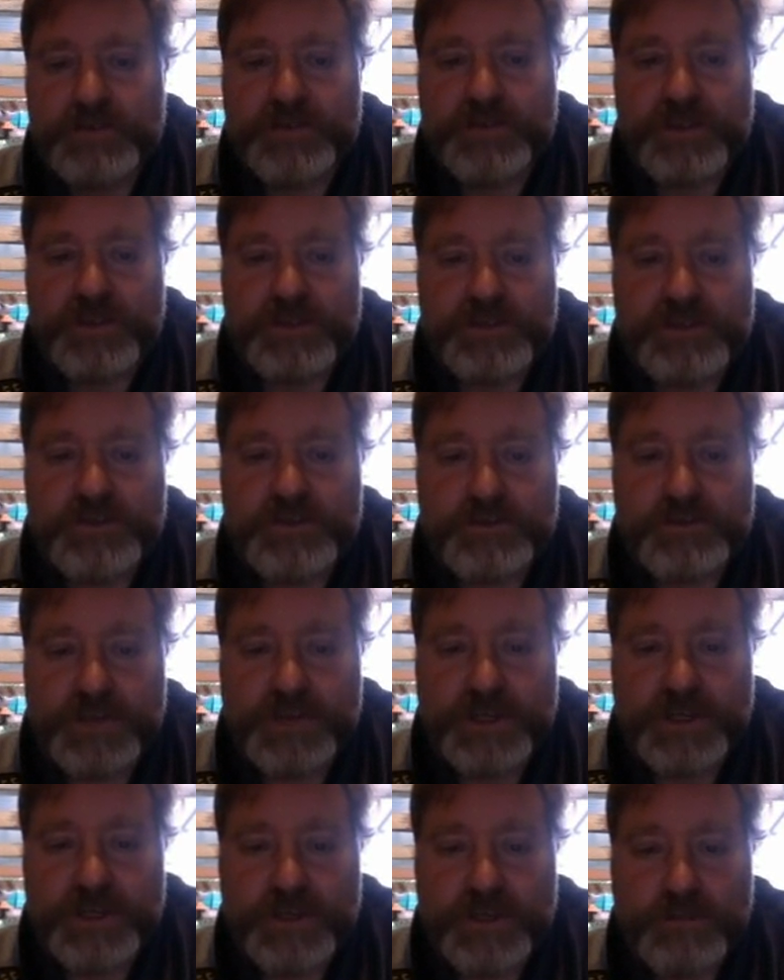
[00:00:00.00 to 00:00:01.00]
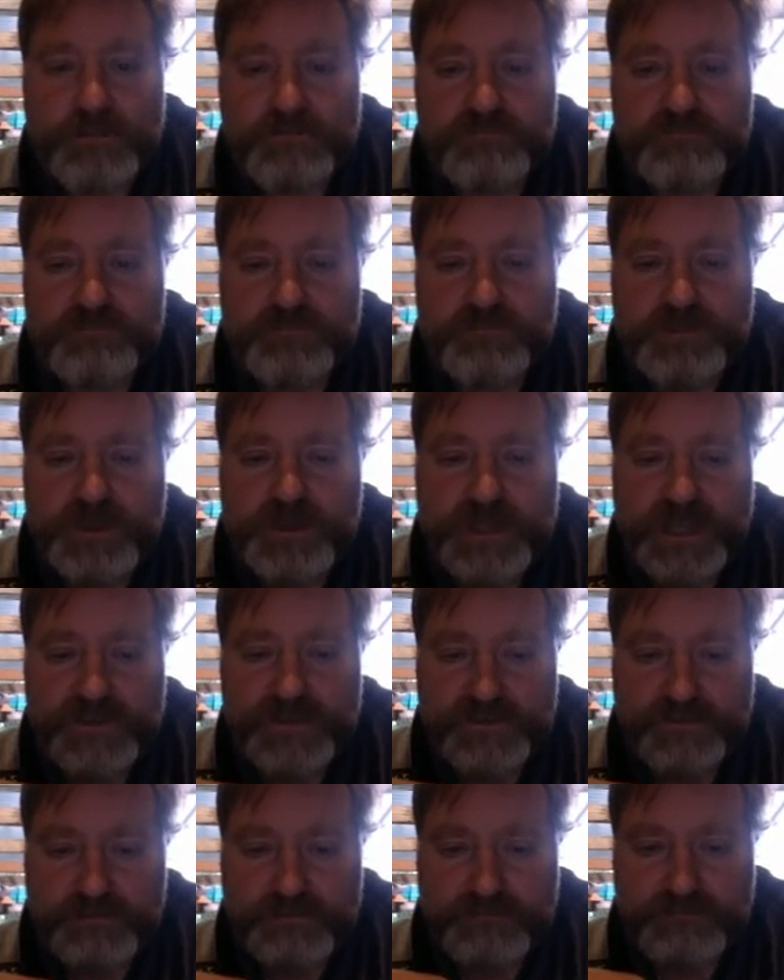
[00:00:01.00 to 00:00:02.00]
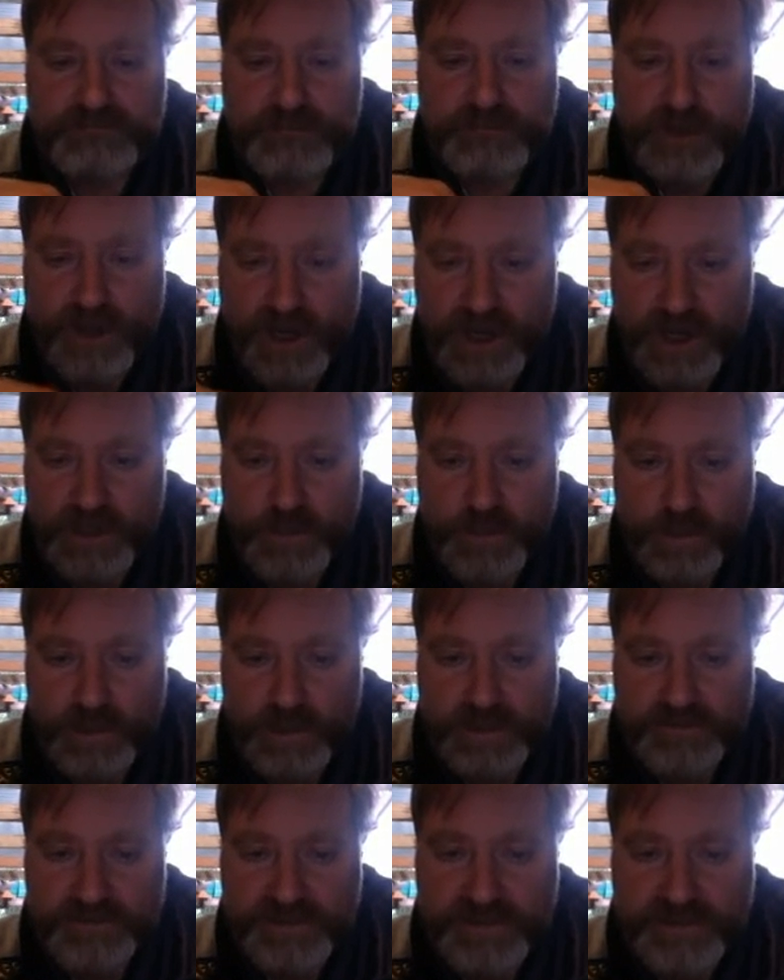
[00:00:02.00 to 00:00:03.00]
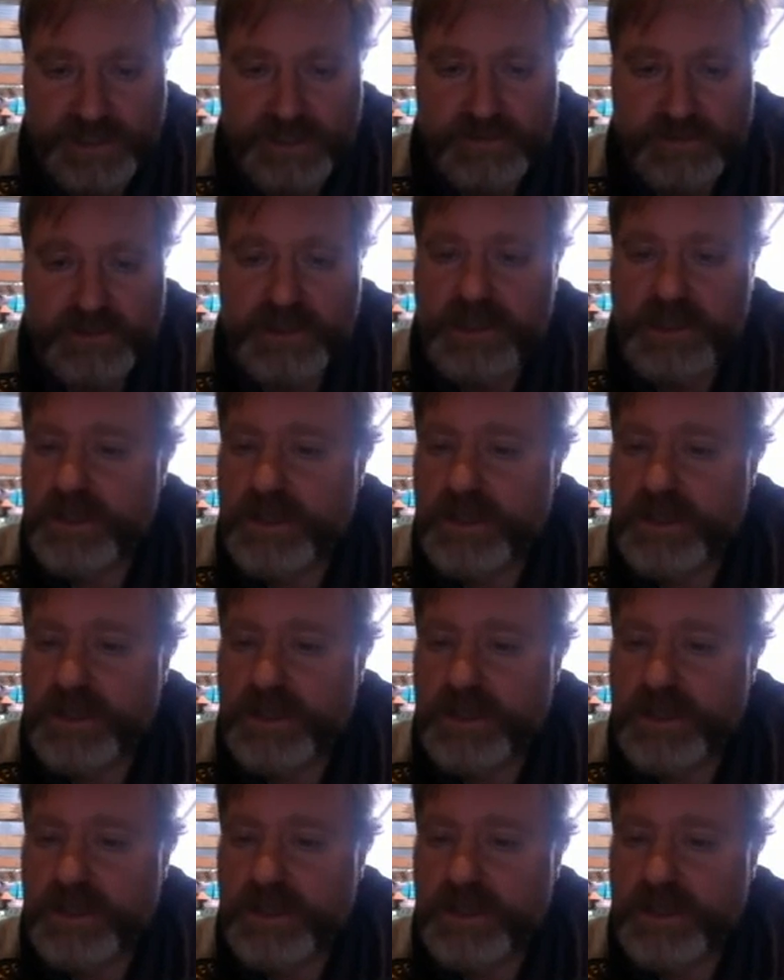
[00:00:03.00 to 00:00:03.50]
So the digital radio really has a high quality of sound.